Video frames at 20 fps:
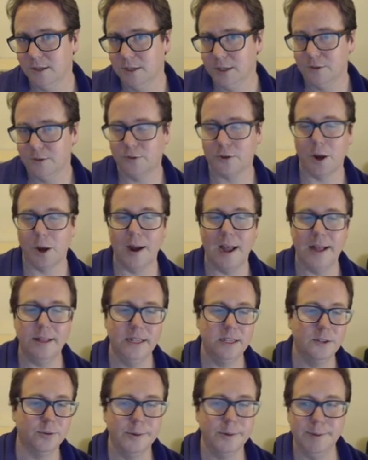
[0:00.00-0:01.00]
So, and
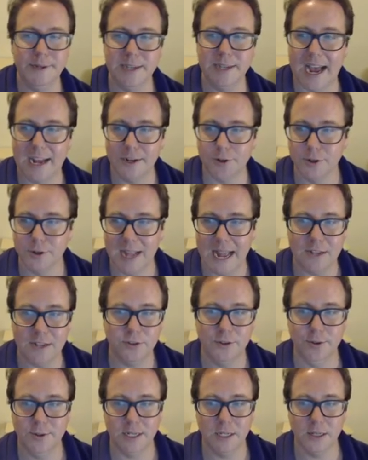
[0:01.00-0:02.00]
these would be natural
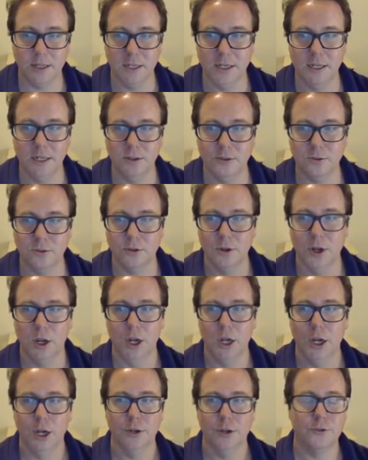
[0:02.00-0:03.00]
gas utilities.
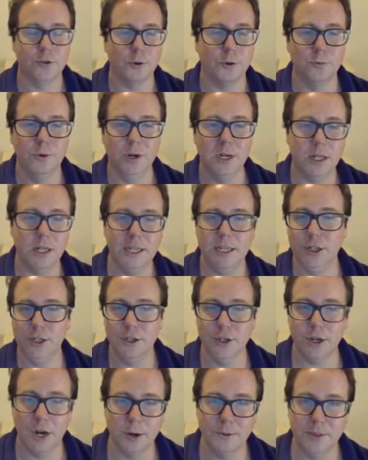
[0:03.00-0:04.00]
So really,
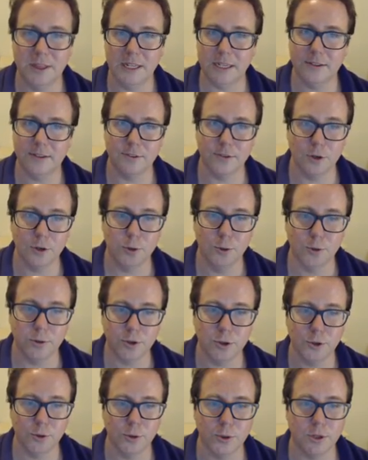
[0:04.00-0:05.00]
you know, this is a cool
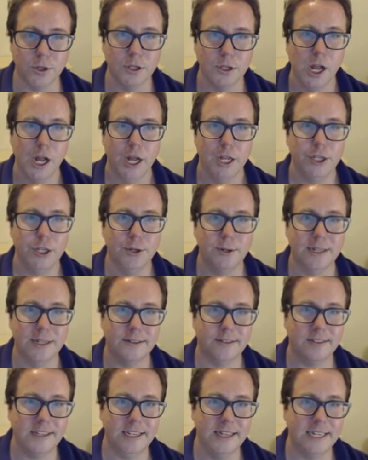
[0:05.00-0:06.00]
tool. You can
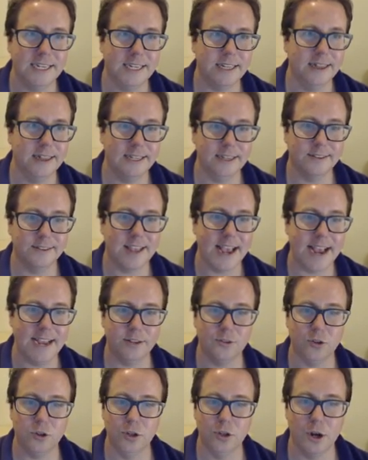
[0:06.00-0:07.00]
see that in this
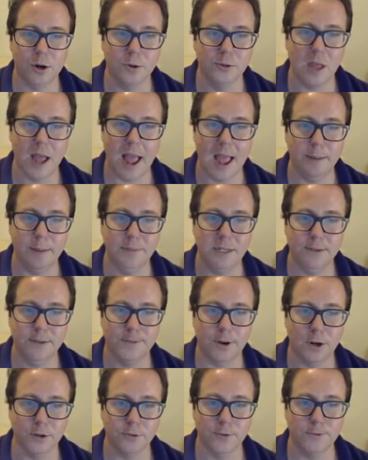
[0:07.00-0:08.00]
case, you know, the MD
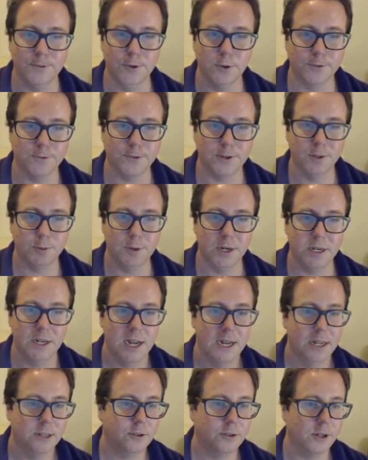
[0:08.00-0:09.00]
fossil fuel free one
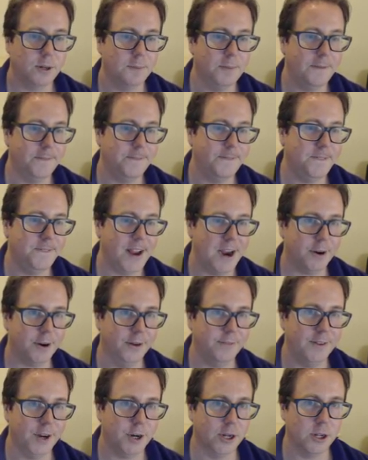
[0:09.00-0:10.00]
is going to be very,
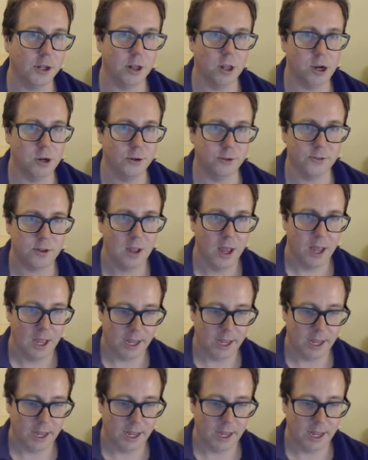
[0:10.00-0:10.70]
very close.